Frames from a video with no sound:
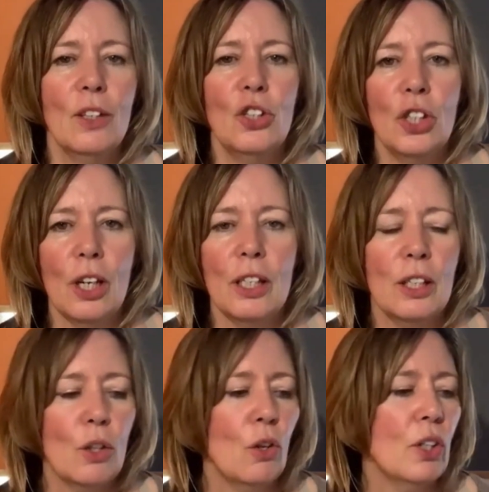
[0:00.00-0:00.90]

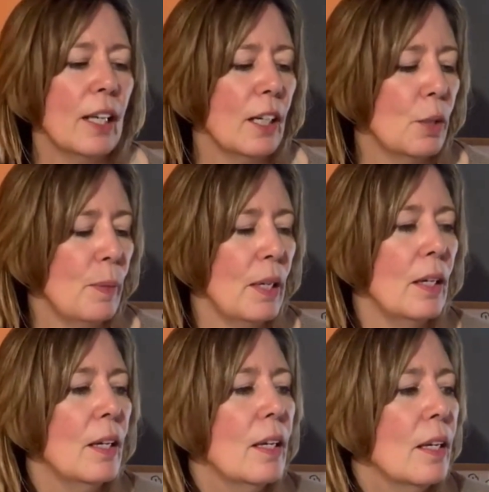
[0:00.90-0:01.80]
just contact
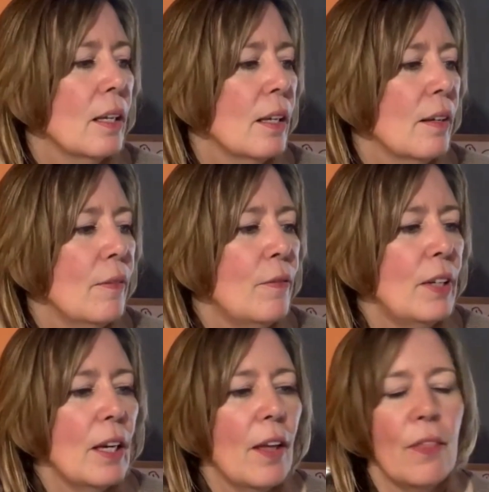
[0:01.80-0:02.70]
me
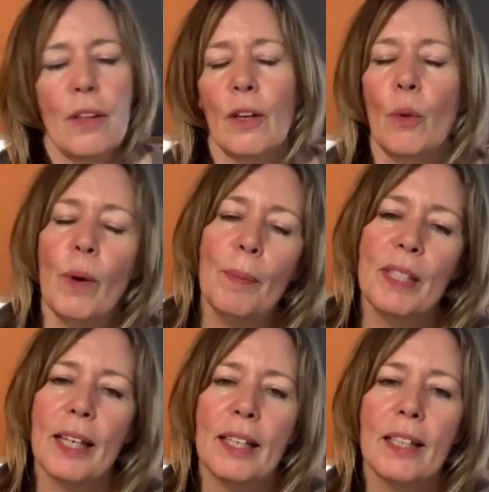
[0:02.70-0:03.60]
via the
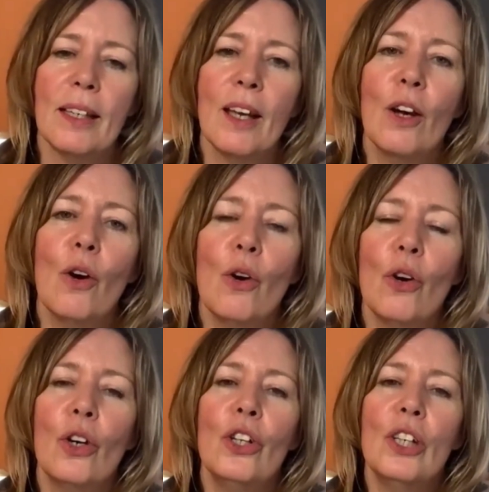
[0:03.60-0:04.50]
website,
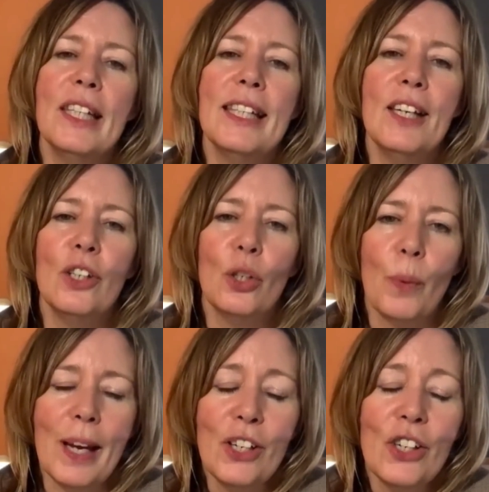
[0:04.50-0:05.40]
or you can send your
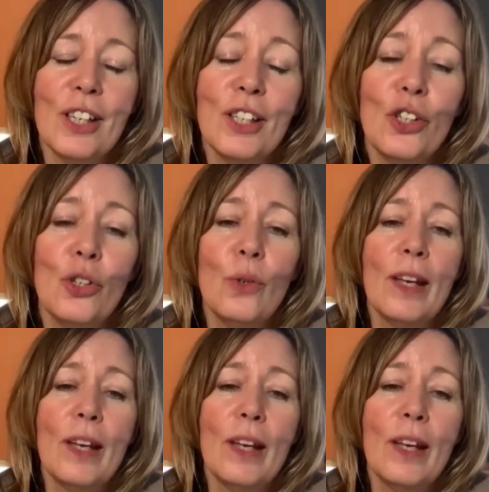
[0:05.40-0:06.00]
questions to